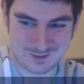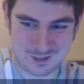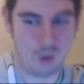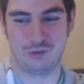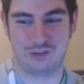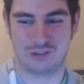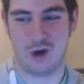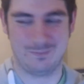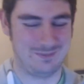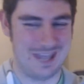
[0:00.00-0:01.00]
calls
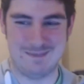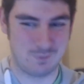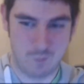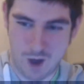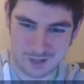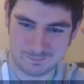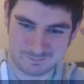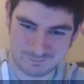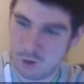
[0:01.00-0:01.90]
Tom names while